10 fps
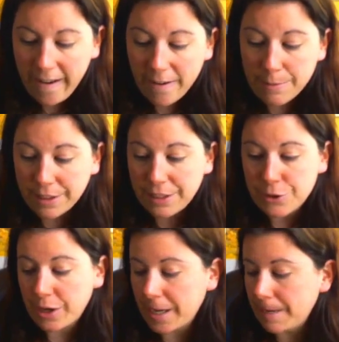I'm really
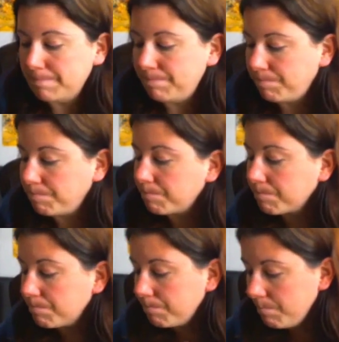enjoying it.
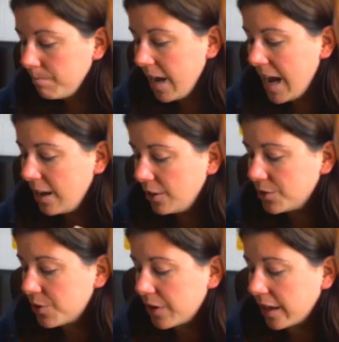I
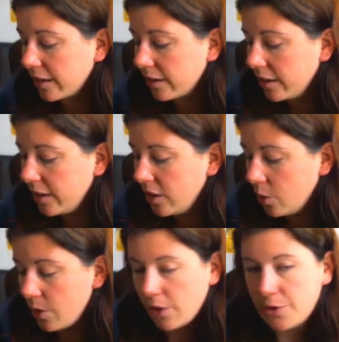also think,
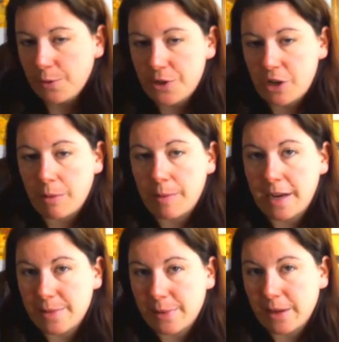without too much trouble, my
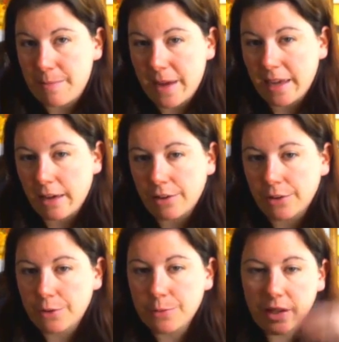husband could make ankle
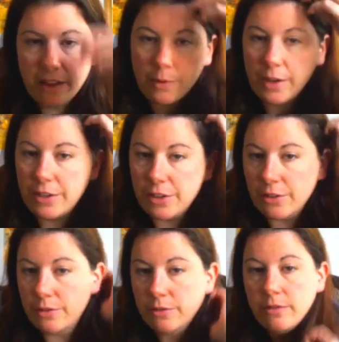looms. I think we could
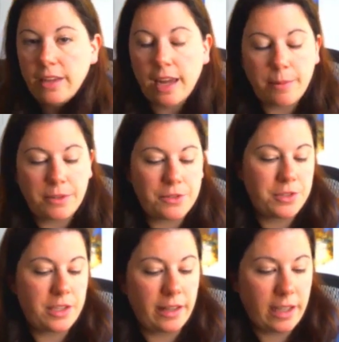do gangbusters
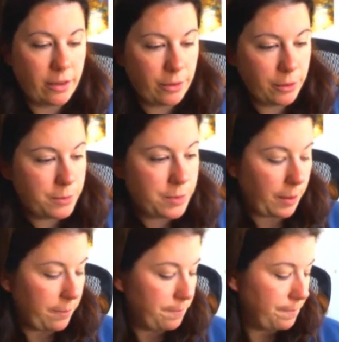selling ankle looms, but